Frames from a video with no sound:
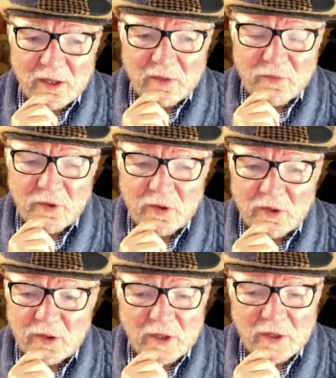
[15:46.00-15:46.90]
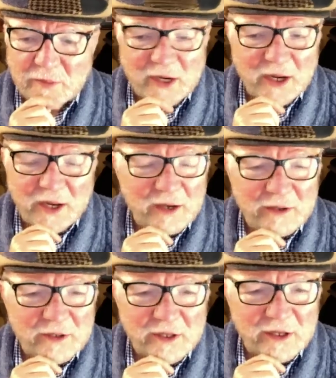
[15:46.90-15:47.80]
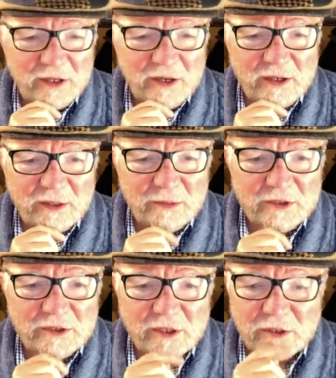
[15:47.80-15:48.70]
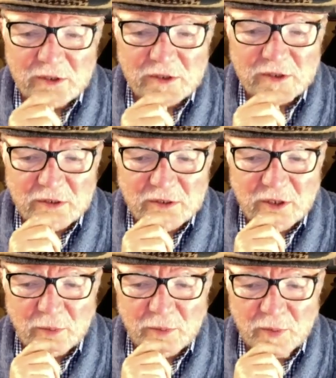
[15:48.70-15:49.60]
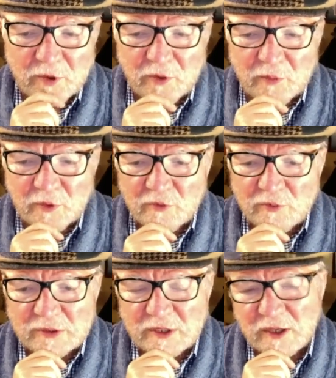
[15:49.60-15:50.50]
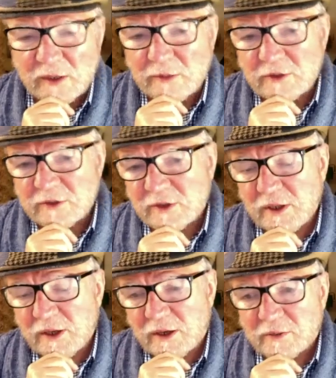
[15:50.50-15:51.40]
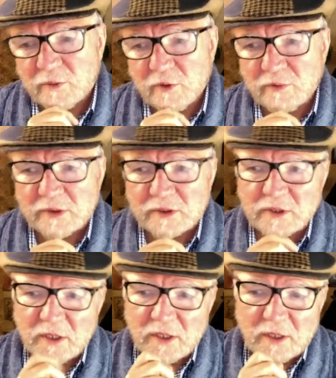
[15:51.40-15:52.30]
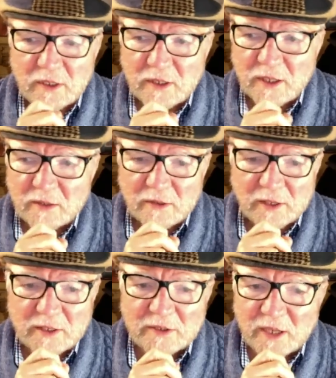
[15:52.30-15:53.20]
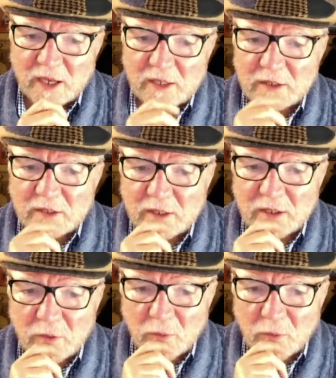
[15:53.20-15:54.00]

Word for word: if you, uh, but I, I don't think IWC uses El Primero movements. IWC has movements, they don't exactly tell you